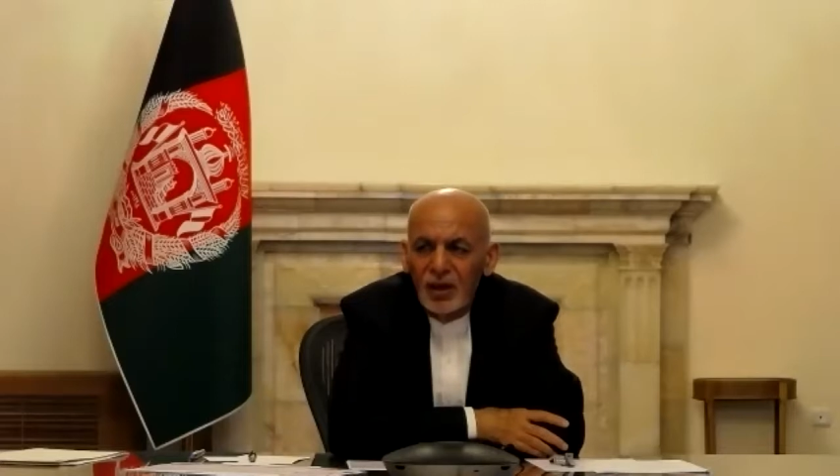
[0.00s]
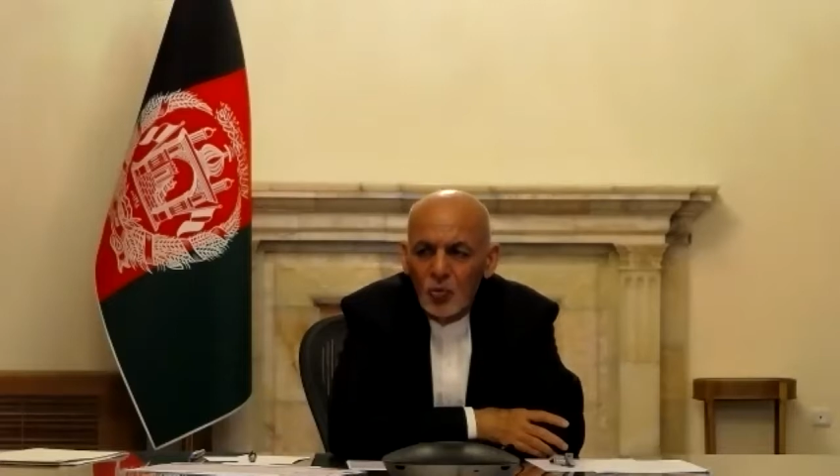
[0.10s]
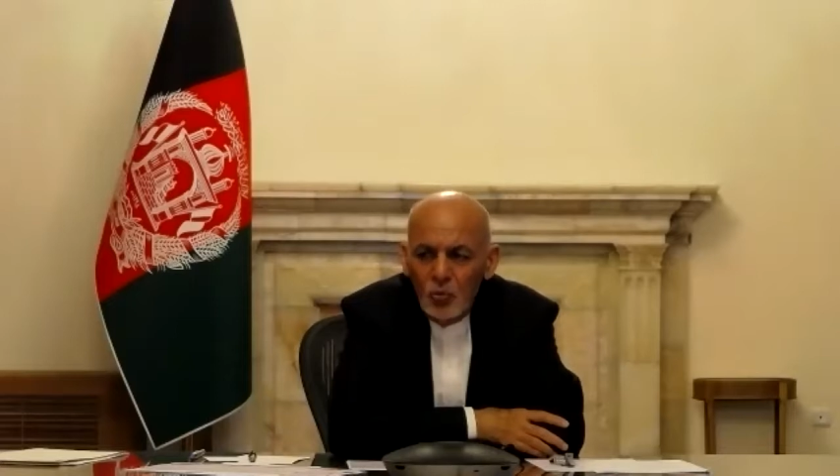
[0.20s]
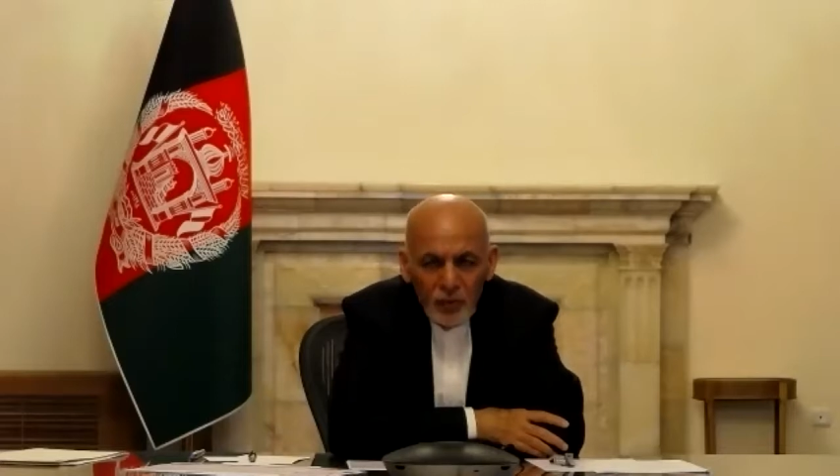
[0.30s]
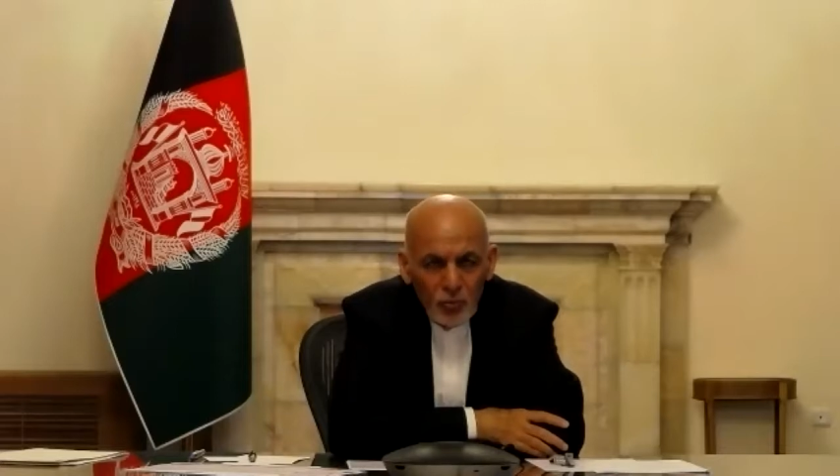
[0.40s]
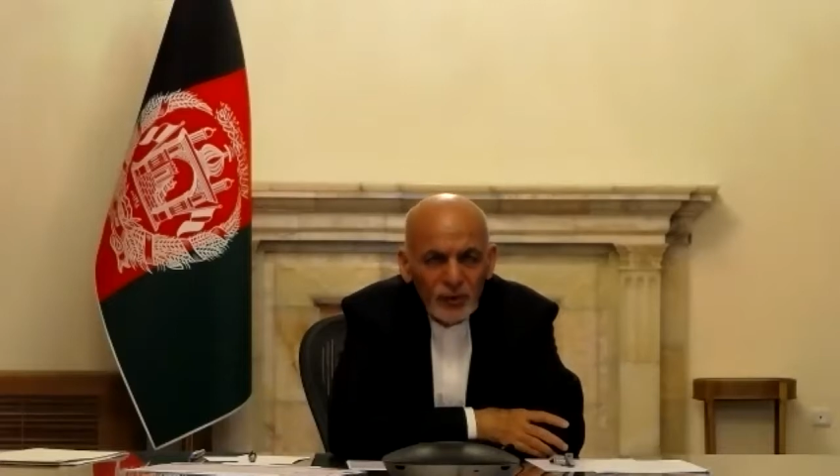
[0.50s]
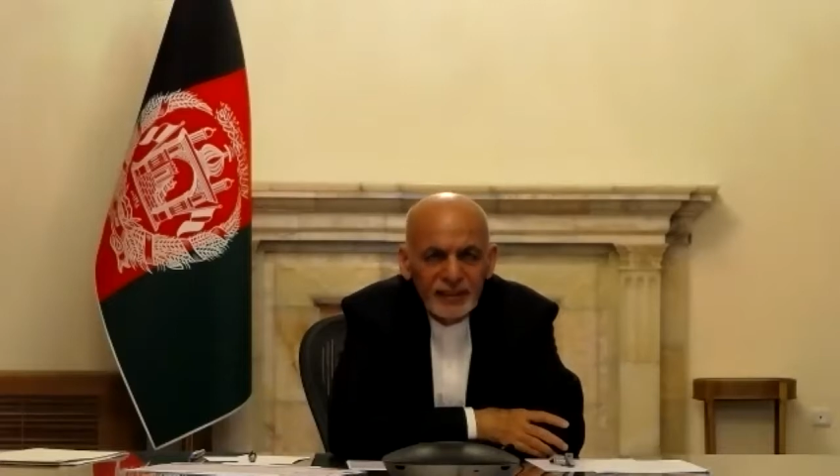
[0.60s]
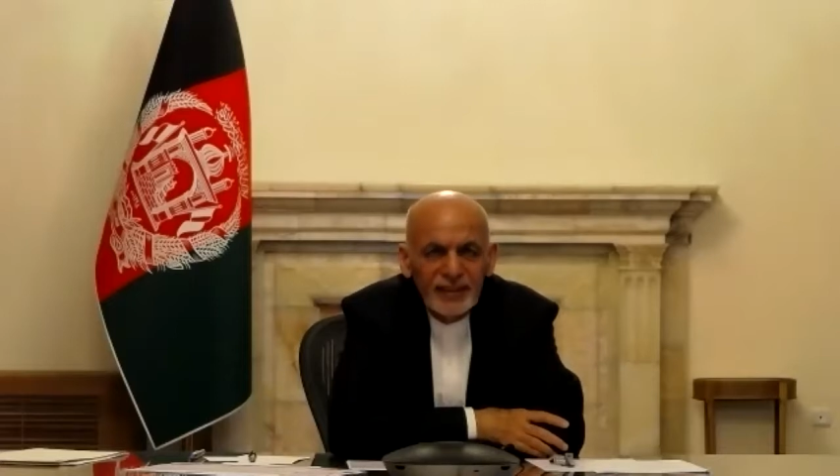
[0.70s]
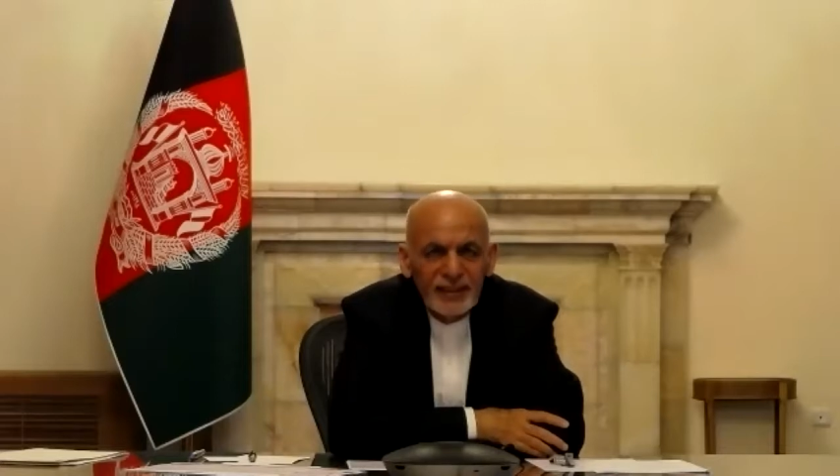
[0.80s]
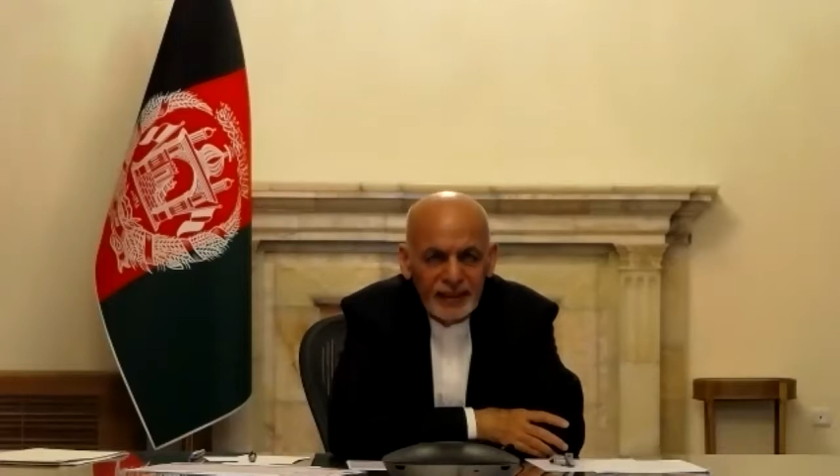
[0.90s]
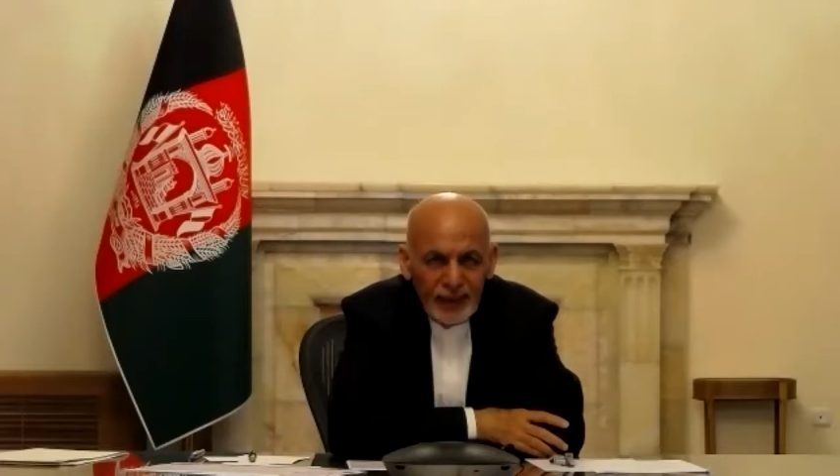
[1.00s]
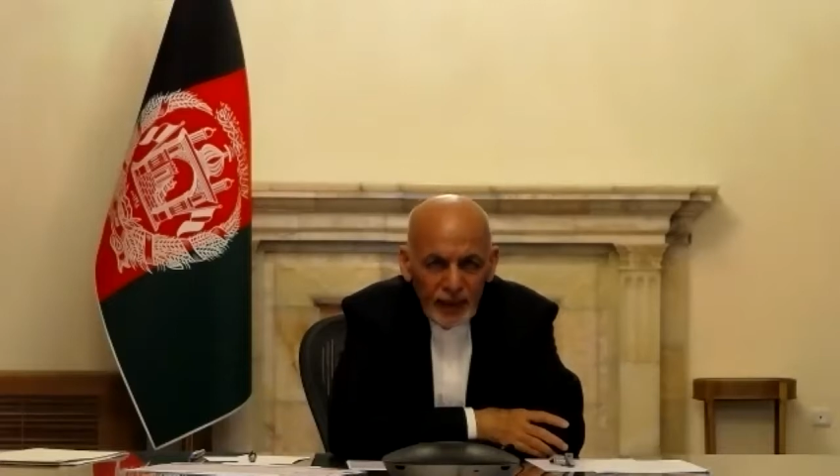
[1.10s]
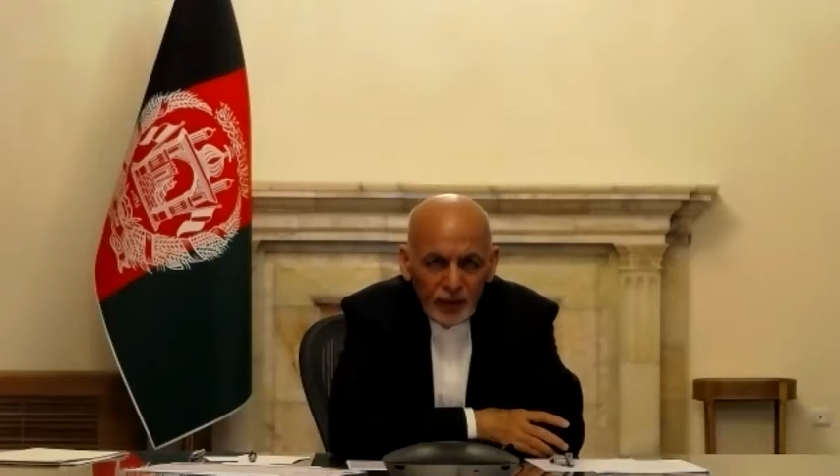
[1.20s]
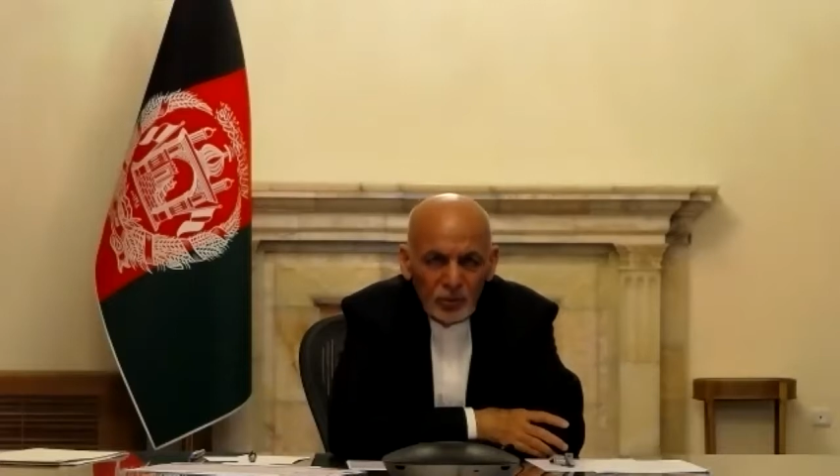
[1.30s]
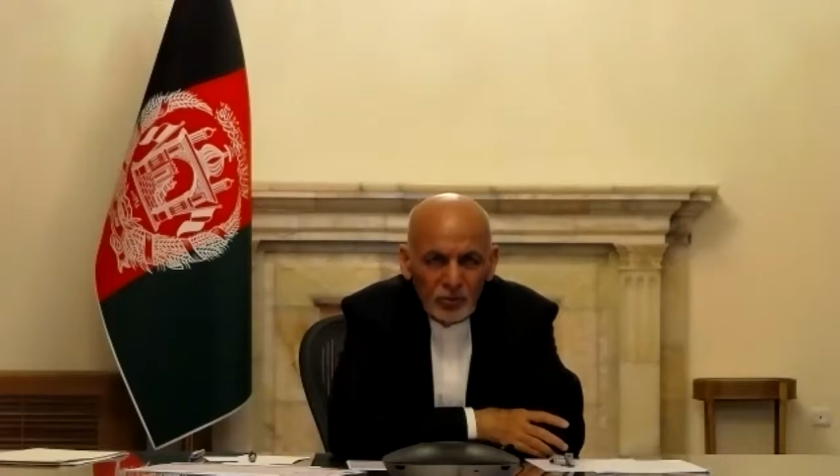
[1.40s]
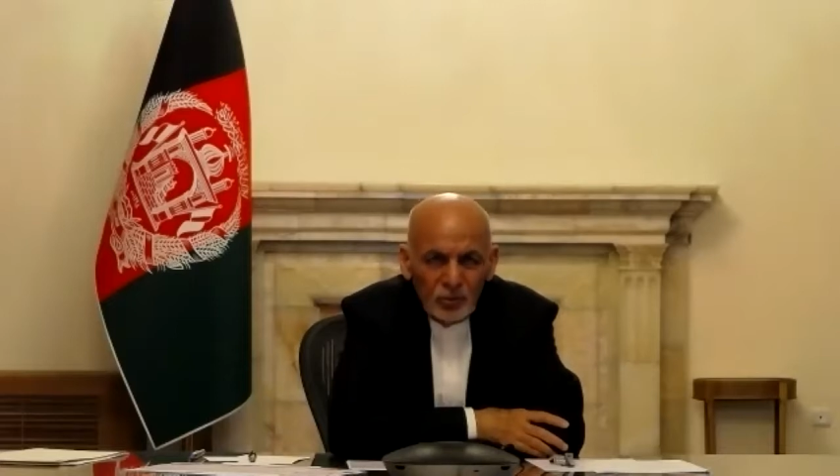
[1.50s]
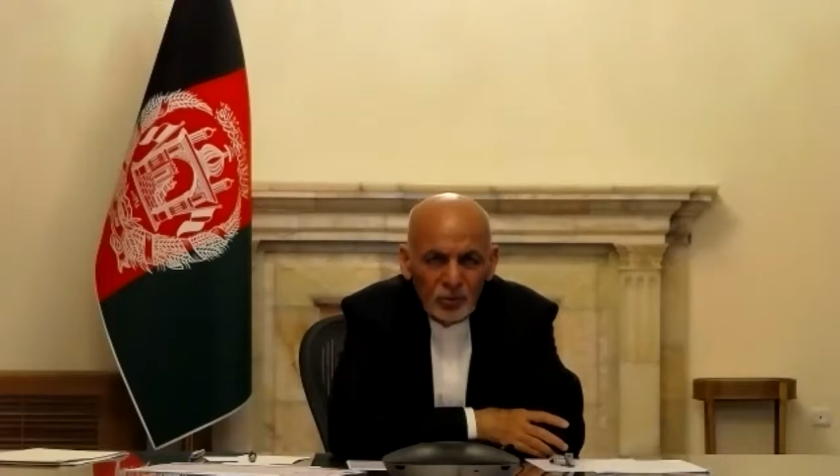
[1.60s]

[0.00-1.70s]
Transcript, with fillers: We will see now